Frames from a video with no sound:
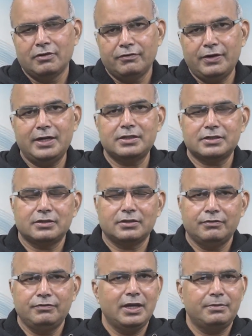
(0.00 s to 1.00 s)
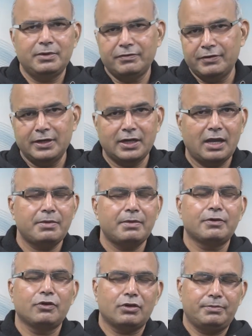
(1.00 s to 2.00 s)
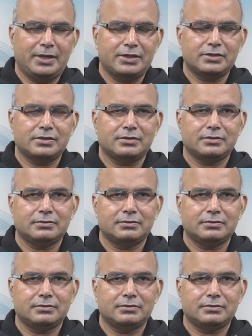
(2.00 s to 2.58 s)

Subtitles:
Friends, we have different type of governments.